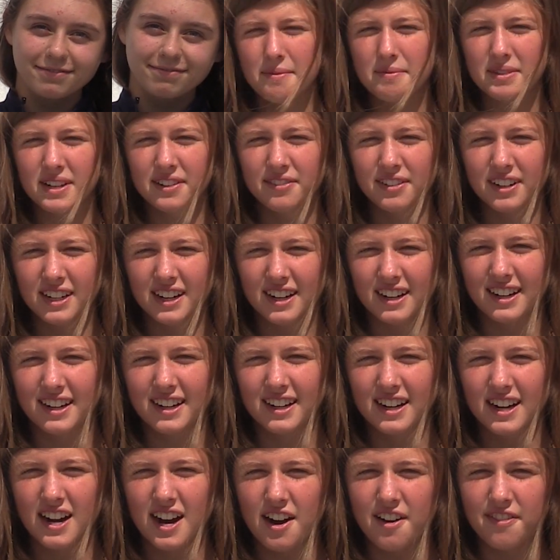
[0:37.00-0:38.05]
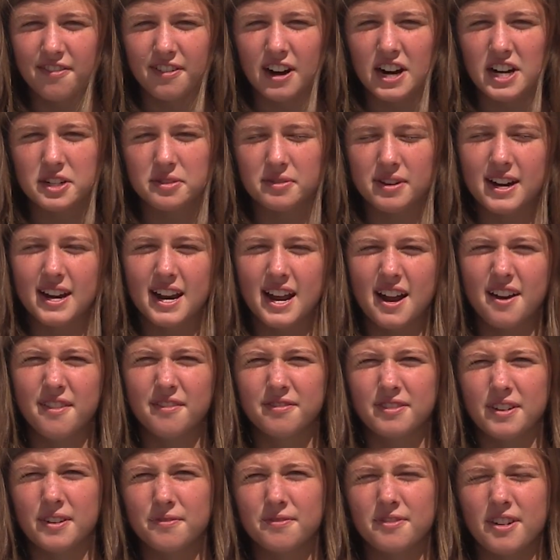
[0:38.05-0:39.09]
I'm Eva Kerr, a freshman
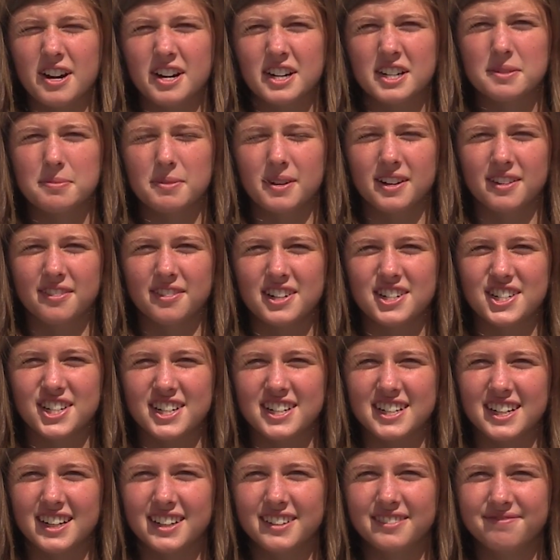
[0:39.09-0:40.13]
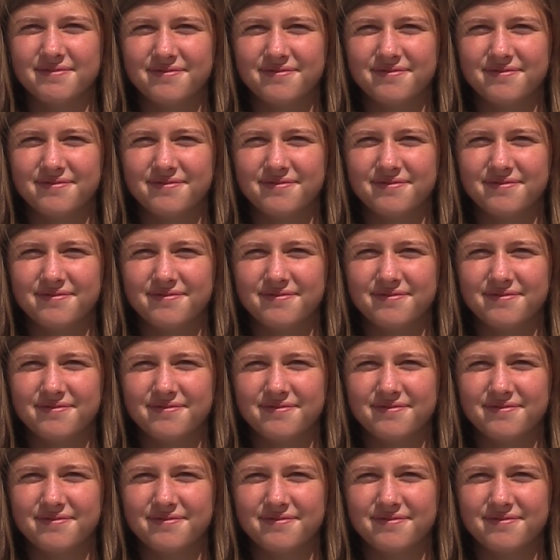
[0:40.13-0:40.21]
and from Fredericksburg, Virginia.